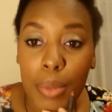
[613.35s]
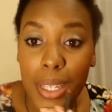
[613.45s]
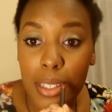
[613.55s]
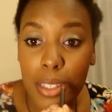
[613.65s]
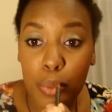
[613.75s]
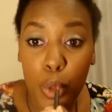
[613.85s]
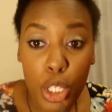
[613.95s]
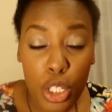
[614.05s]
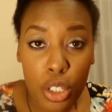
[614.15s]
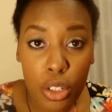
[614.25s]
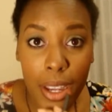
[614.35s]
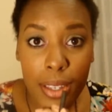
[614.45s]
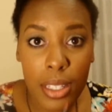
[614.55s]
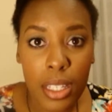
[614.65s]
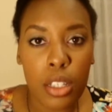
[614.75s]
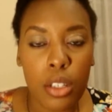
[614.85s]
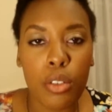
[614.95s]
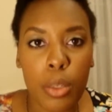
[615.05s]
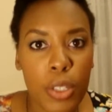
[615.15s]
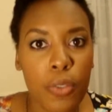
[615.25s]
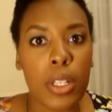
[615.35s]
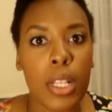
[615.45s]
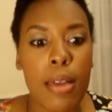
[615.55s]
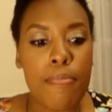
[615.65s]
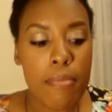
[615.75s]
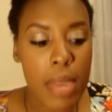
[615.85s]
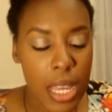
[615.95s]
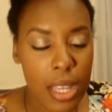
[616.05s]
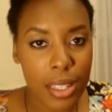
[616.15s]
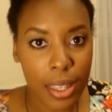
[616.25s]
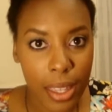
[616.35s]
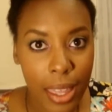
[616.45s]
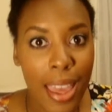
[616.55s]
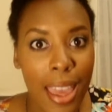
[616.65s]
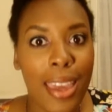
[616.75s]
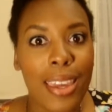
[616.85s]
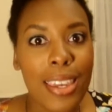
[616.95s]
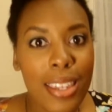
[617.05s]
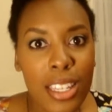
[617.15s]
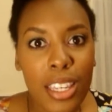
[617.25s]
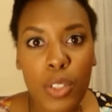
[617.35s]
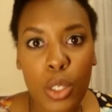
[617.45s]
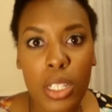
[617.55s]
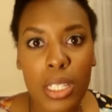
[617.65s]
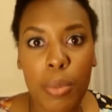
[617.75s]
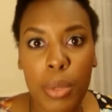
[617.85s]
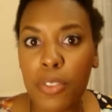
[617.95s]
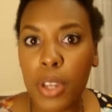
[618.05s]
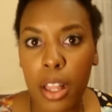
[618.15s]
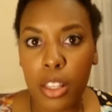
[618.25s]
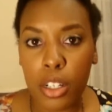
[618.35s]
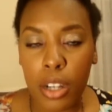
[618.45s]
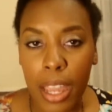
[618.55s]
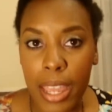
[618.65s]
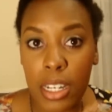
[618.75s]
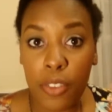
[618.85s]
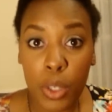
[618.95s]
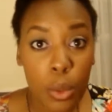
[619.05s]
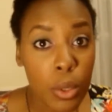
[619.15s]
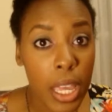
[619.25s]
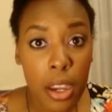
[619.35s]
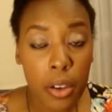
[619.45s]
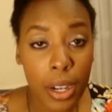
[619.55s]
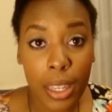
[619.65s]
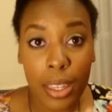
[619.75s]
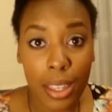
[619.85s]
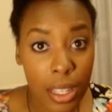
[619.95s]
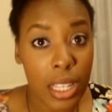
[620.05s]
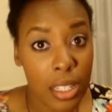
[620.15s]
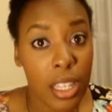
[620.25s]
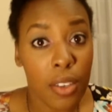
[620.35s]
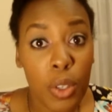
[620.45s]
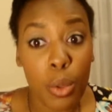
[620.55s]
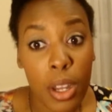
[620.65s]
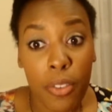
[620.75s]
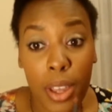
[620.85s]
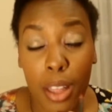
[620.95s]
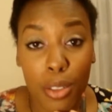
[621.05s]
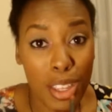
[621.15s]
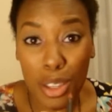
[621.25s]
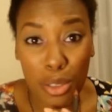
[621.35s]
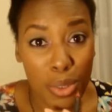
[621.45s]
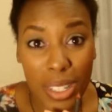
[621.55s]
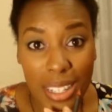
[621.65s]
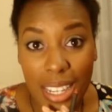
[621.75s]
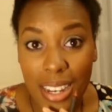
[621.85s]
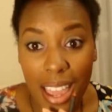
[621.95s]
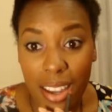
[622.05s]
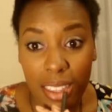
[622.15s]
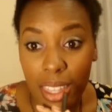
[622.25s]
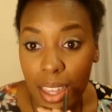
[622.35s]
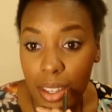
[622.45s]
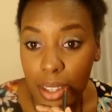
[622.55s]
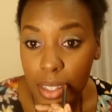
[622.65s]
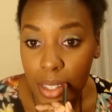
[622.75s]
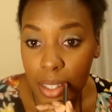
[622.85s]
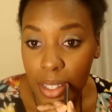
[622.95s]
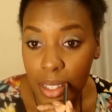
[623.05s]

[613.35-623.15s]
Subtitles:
because it's moisturizing, your lips feel amazing, and it gives you just a bit of color. And if you layer it, it can give you enough color that you don't really need anything else.